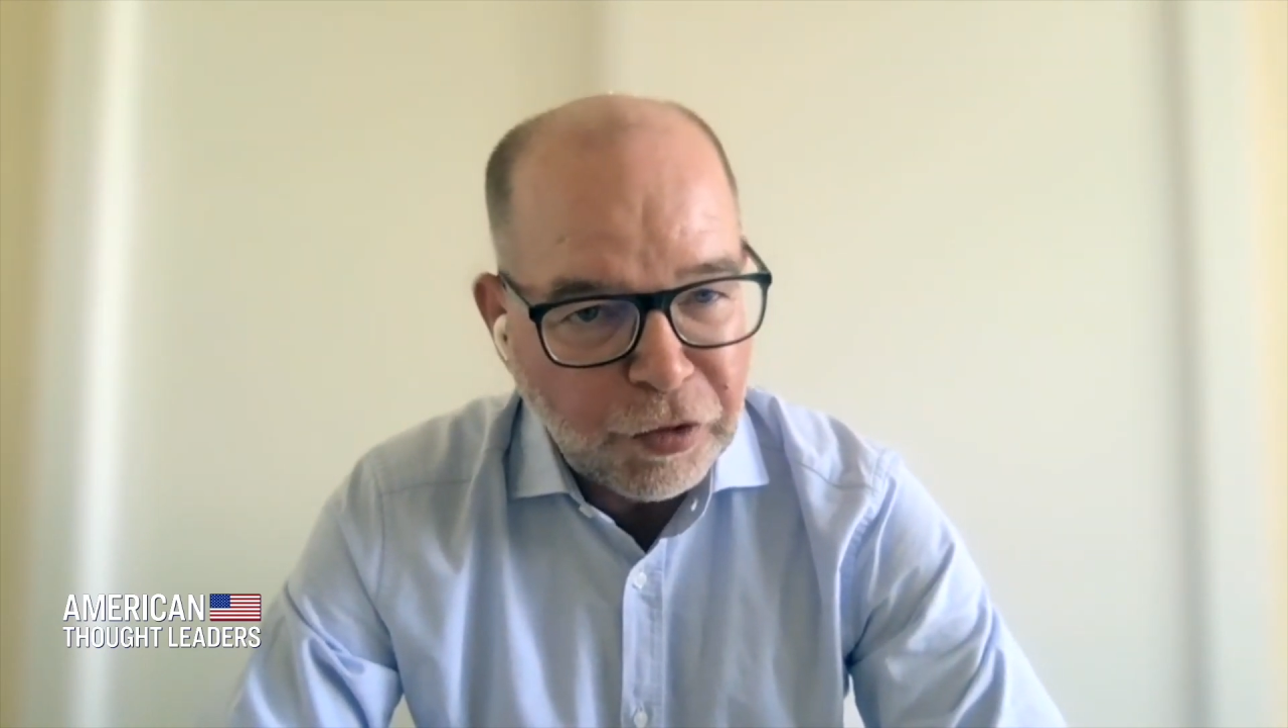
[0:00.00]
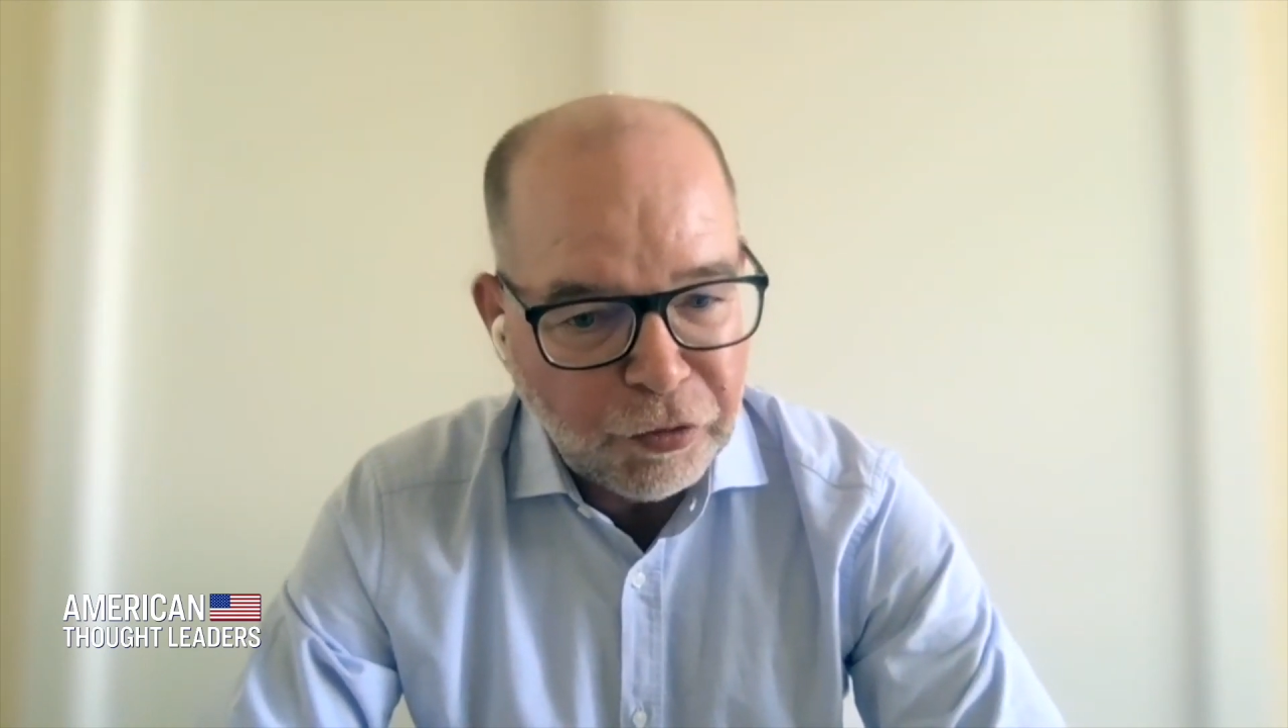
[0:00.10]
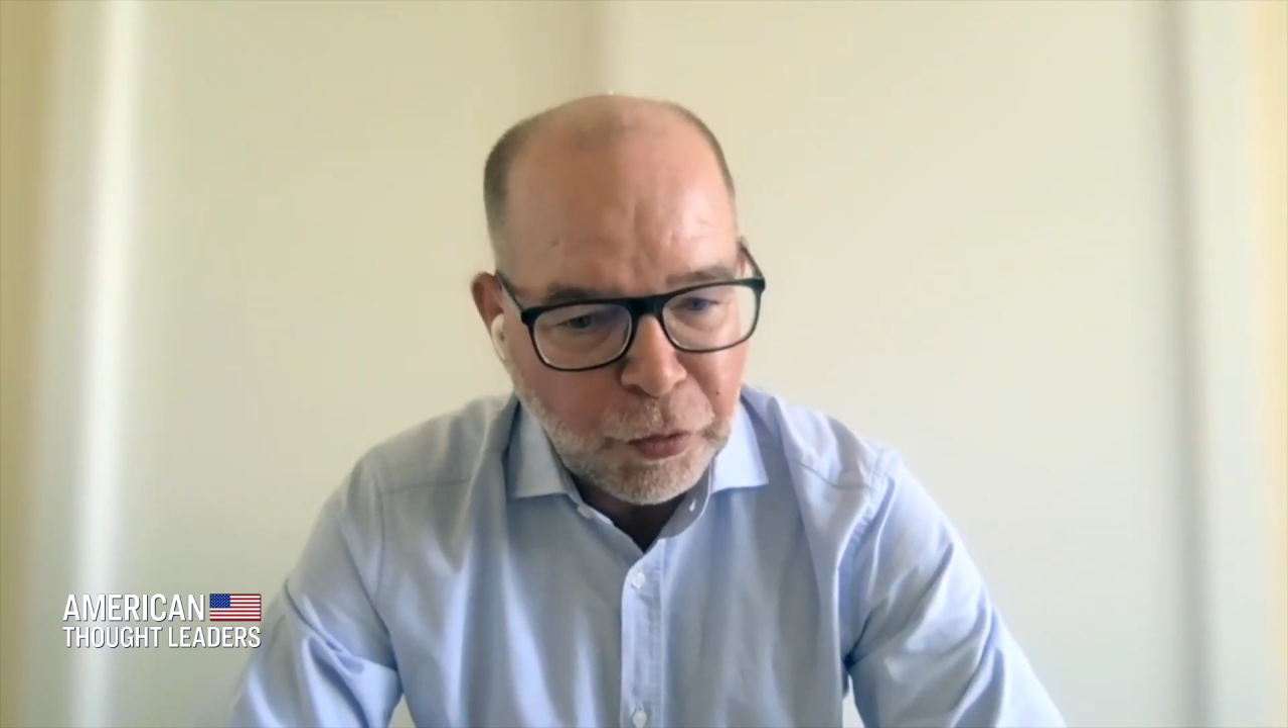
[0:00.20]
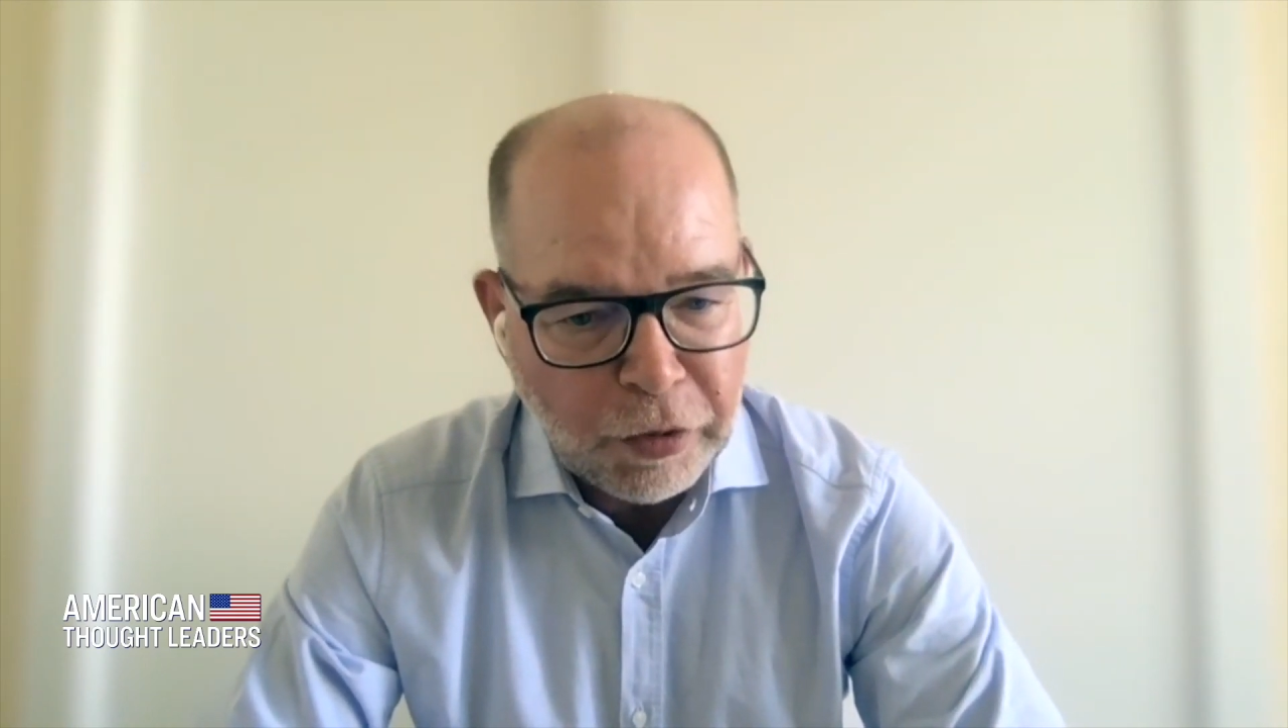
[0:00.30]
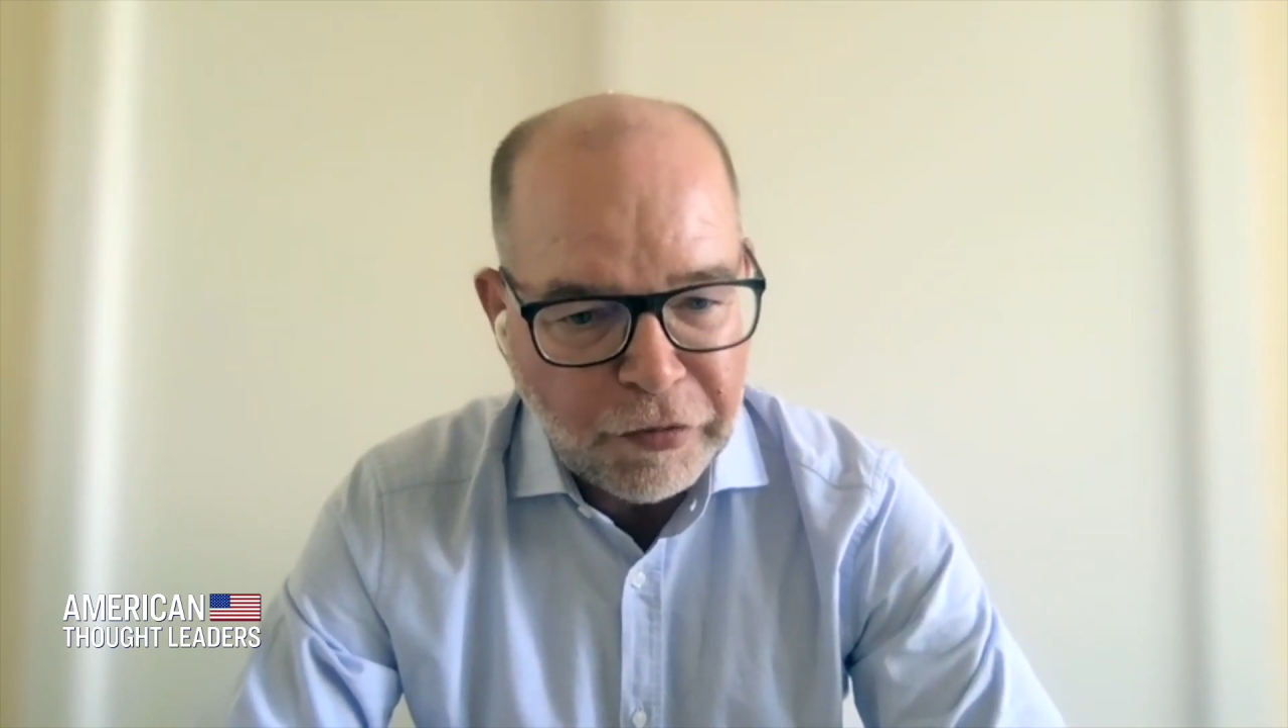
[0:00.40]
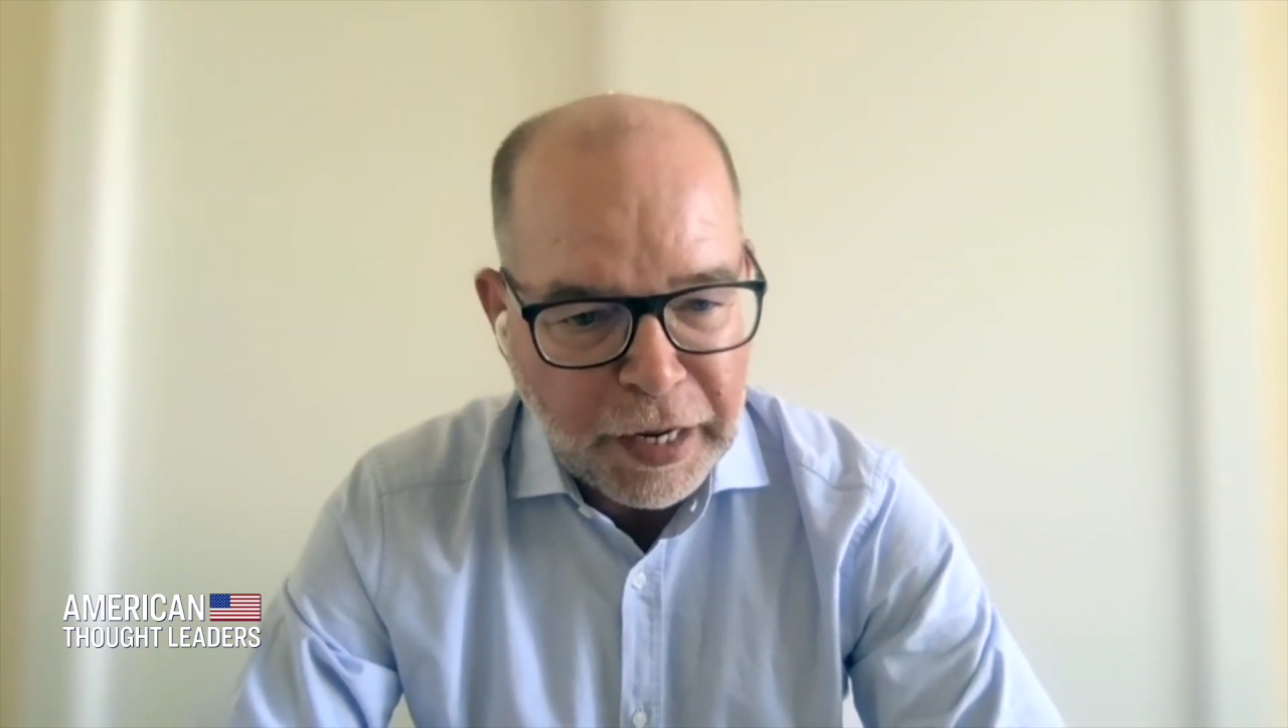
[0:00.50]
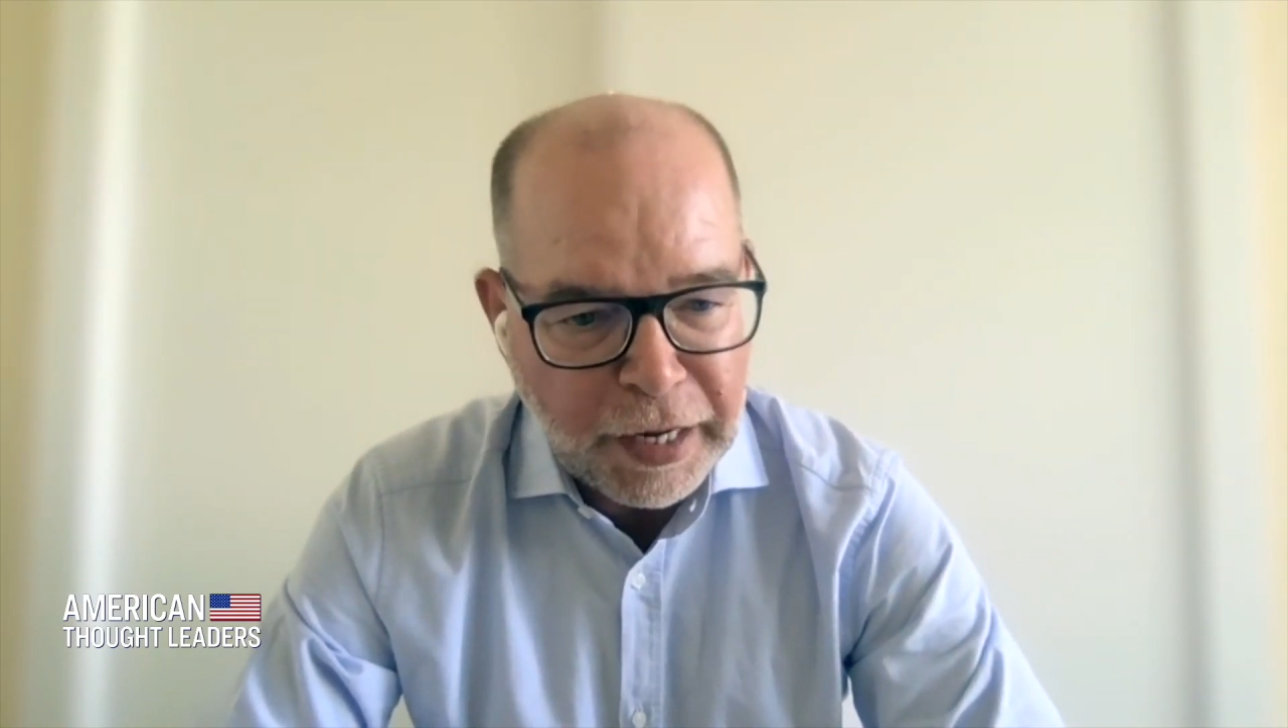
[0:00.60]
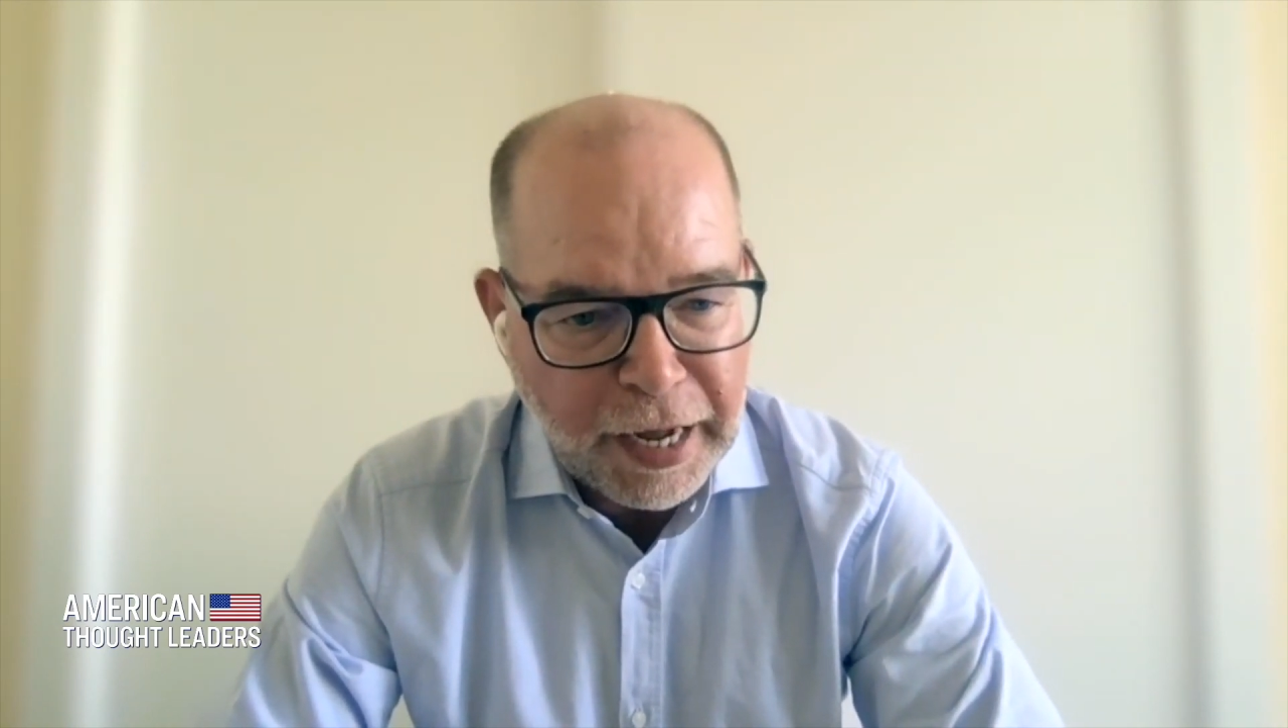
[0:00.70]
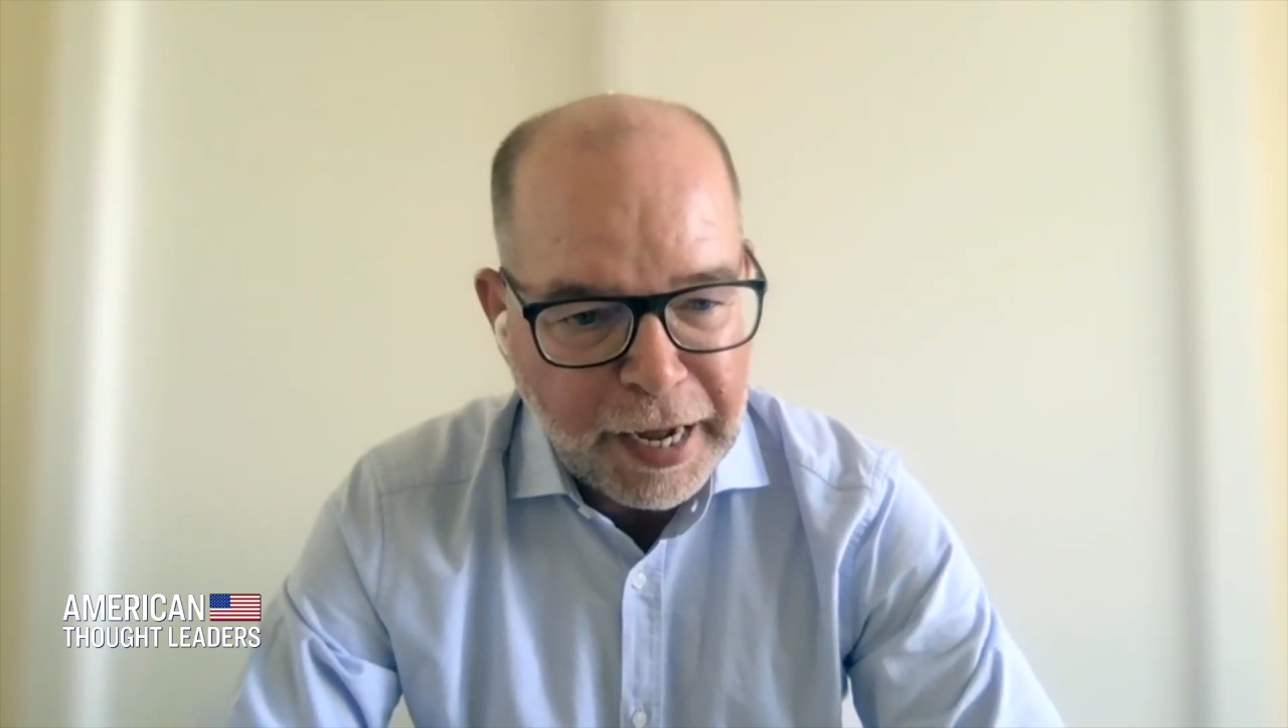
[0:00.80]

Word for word: sort of in